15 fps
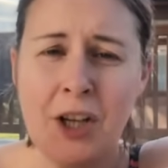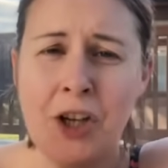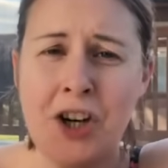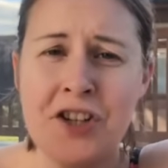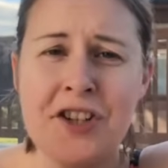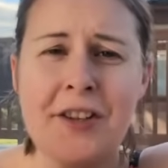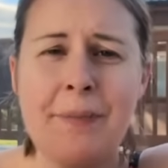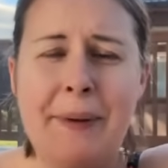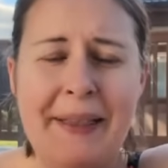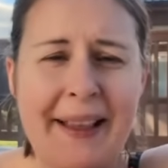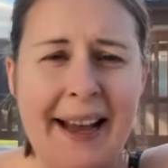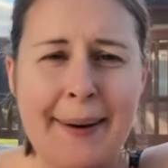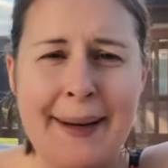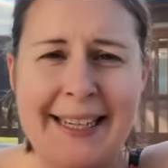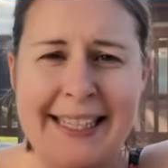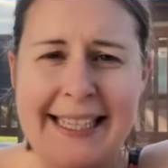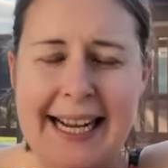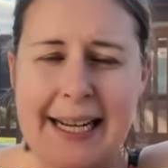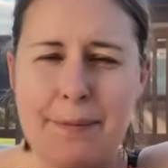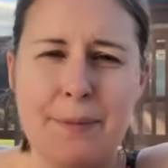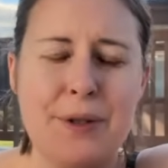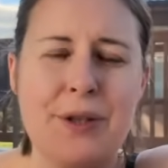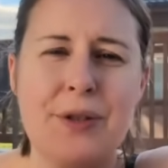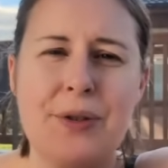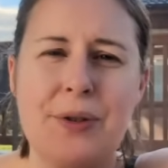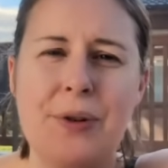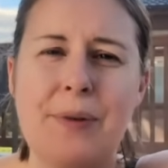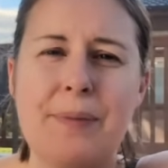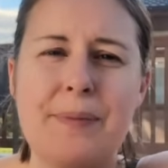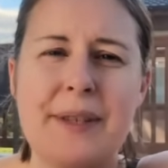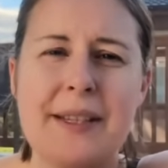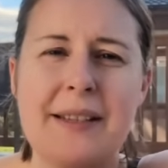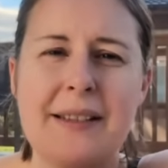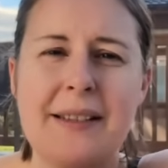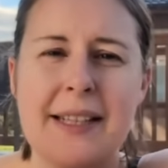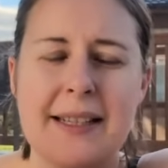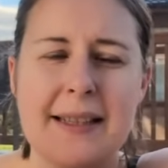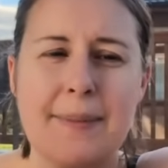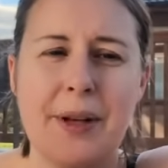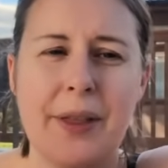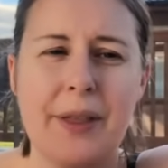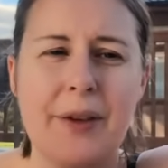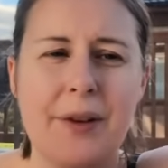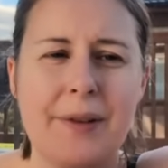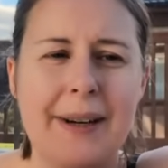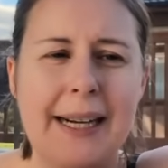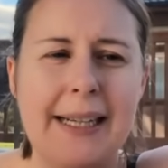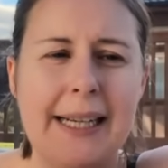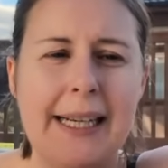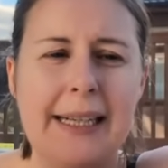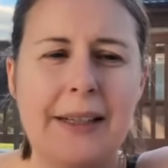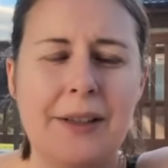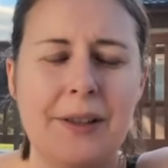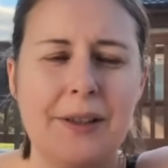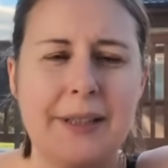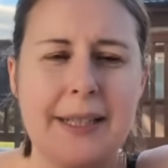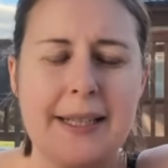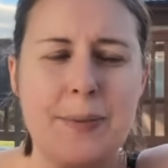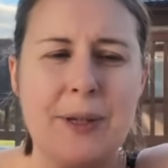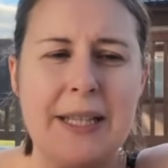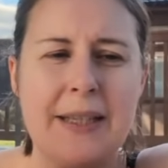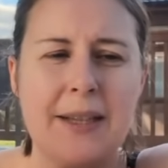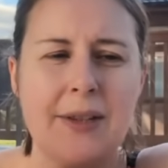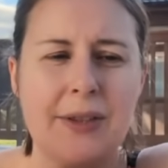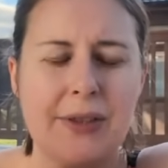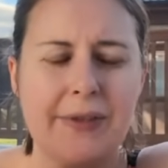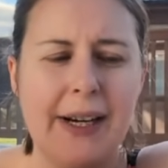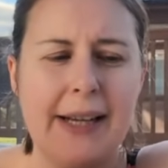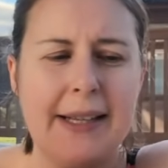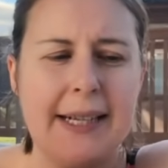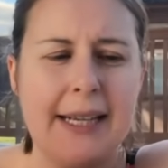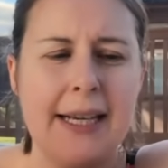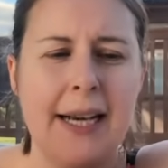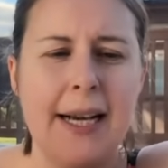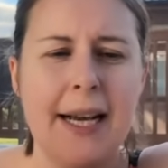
gosh, there's been that many named storms this month already, or this winter already.